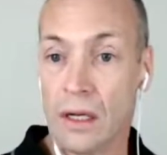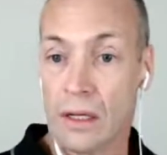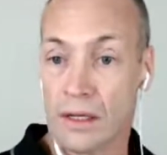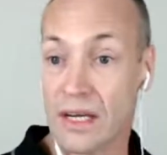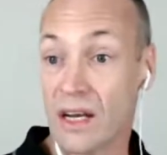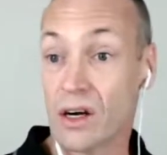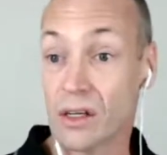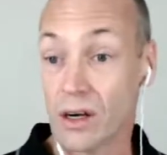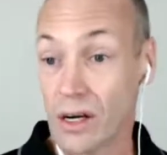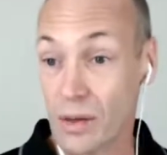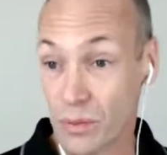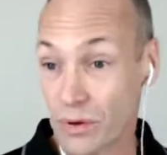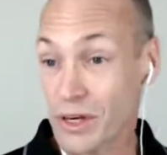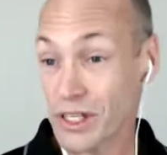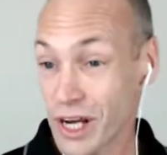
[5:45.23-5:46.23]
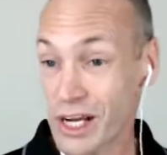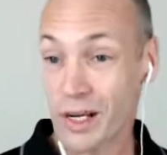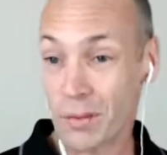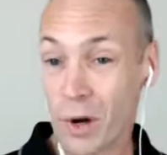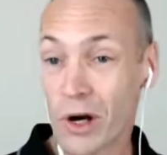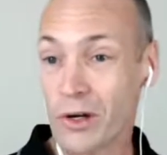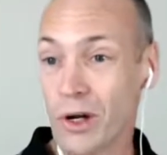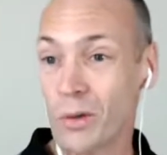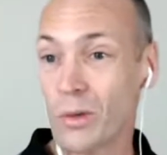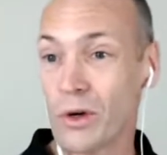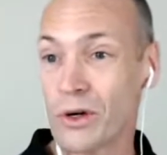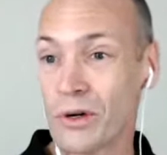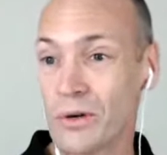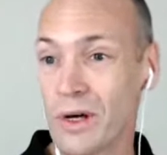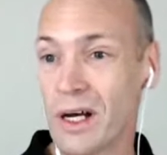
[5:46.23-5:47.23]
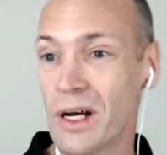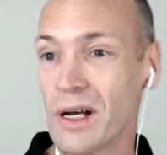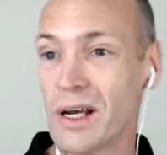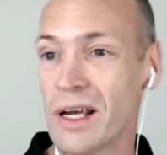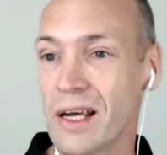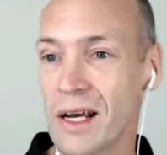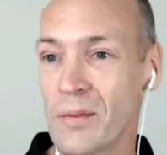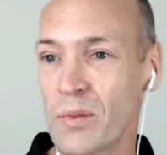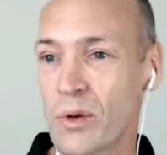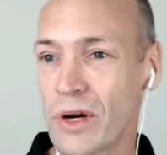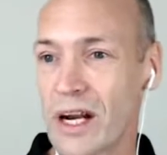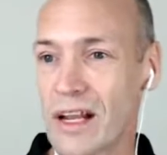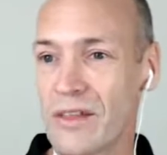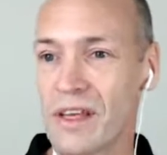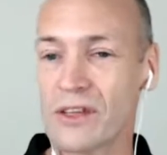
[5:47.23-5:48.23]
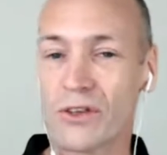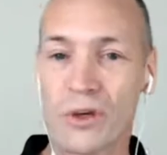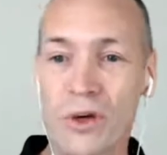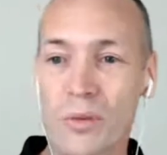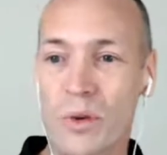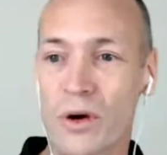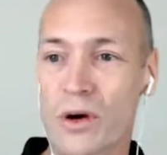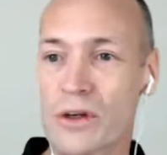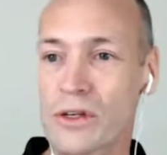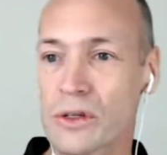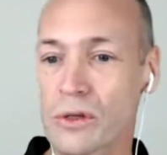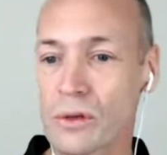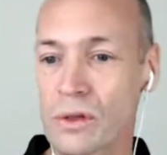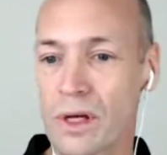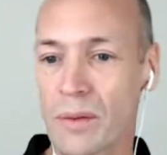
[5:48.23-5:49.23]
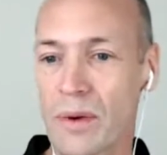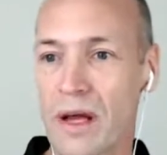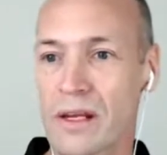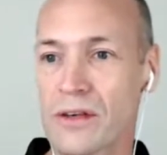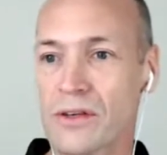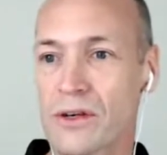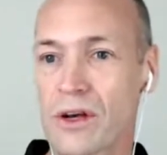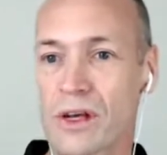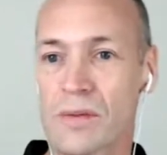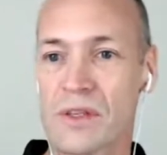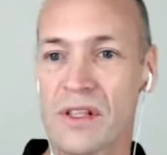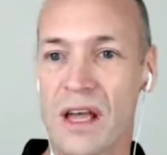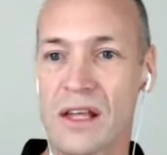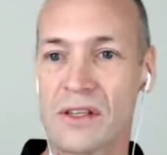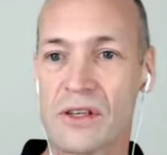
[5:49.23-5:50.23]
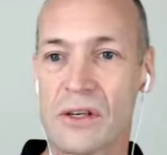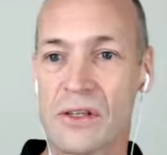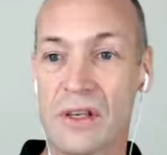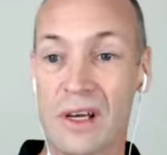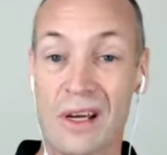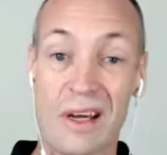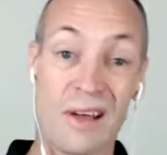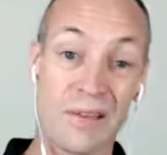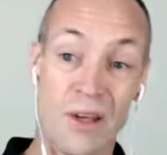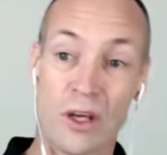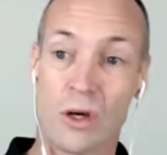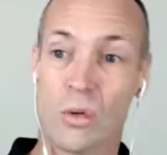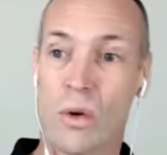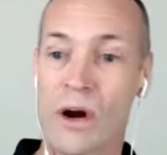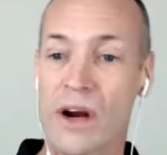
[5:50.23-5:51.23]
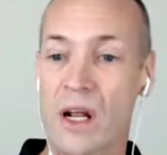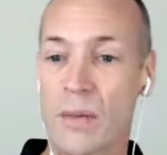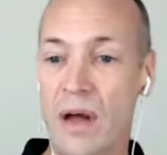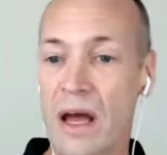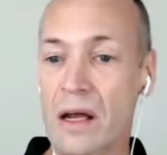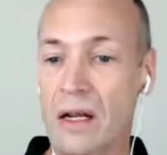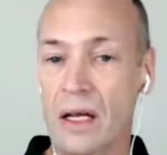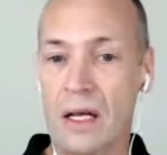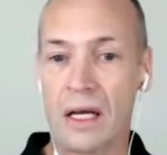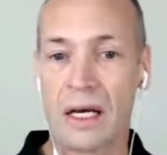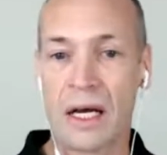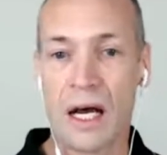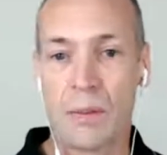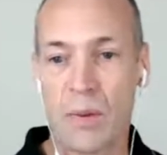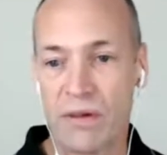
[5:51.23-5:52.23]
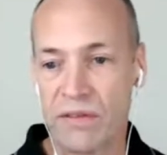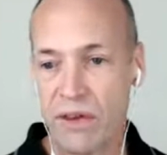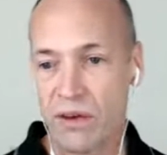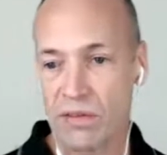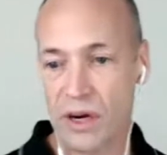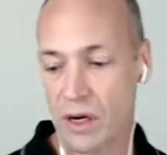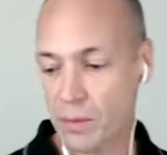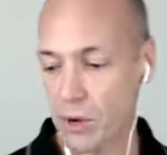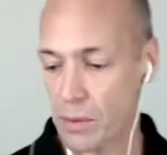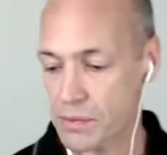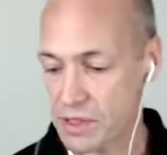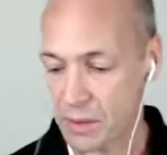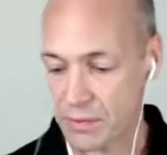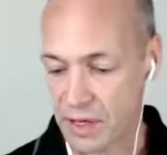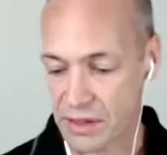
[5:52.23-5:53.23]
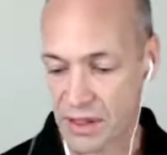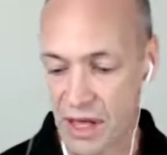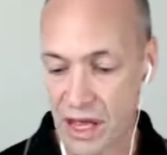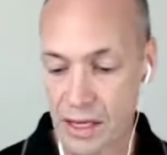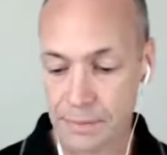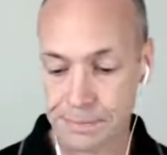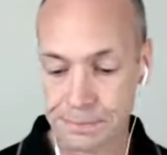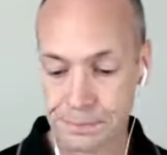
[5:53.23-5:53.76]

Now, I appreciate you might not want to put anything too personal about your circumstances that you're worried about, but feel free to pop something there